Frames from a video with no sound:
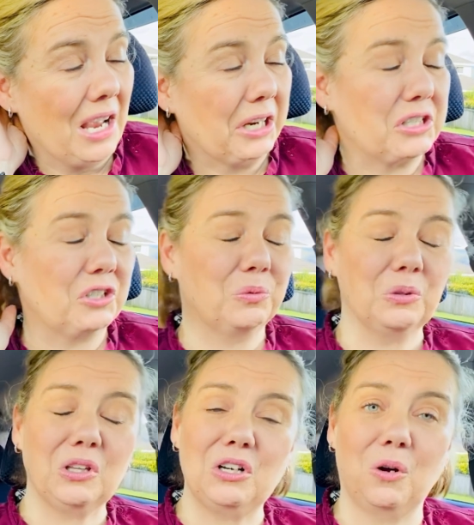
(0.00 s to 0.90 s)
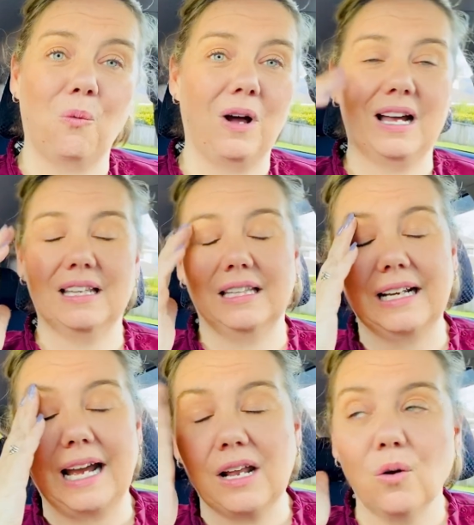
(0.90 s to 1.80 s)
Cause you really don't want,
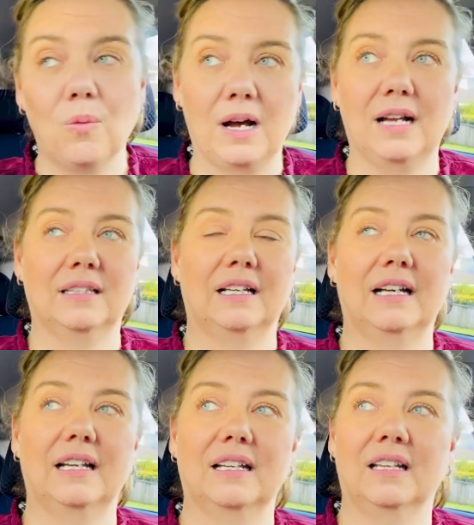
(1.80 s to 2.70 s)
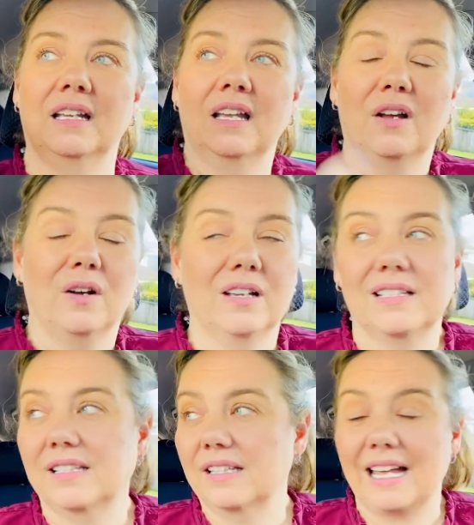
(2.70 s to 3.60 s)
like, I don't want like
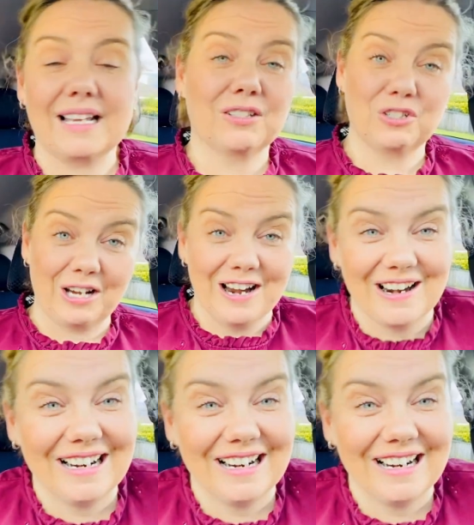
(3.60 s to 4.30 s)
last year,